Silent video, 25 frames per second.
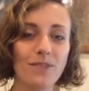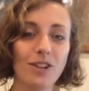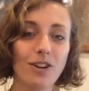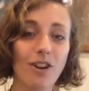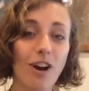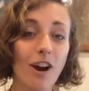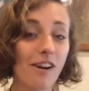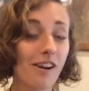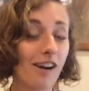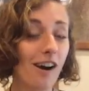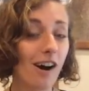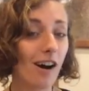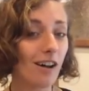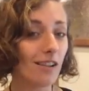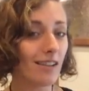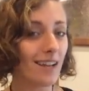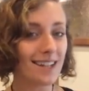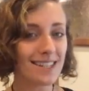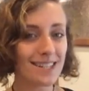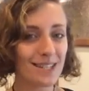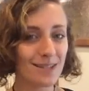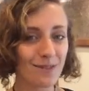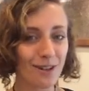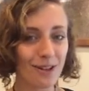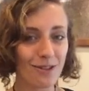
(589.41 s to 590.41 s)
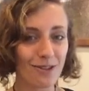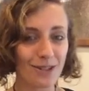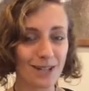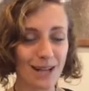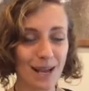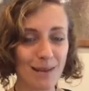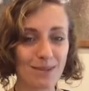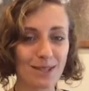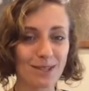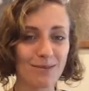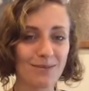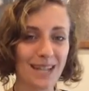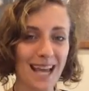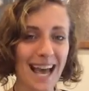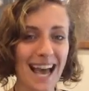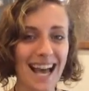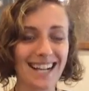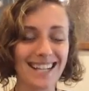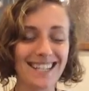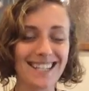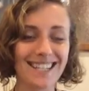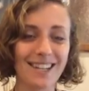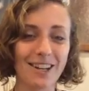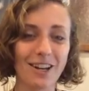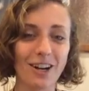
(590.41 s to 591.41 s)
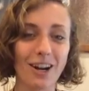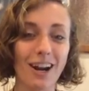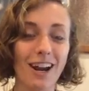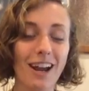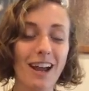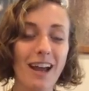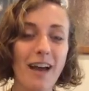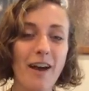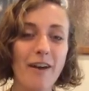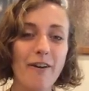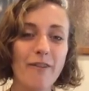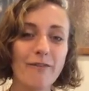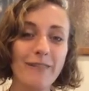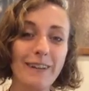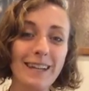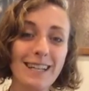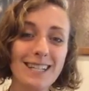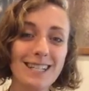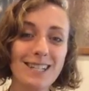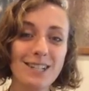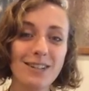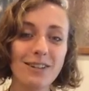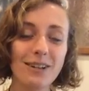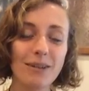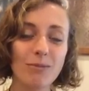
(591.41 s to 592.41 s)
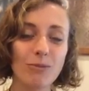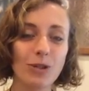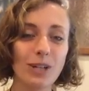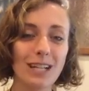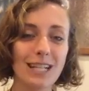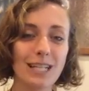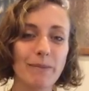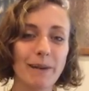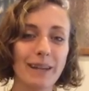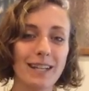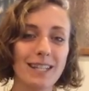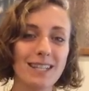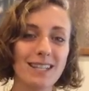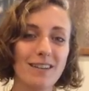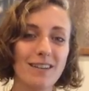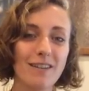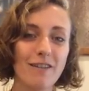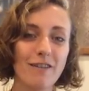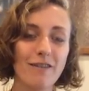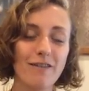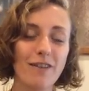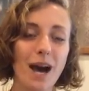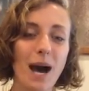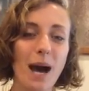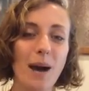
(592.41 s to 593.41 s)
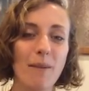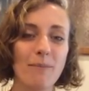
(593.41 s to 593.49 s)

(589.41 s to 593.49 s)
There are lots of other types of tags that are fancier and more expensive.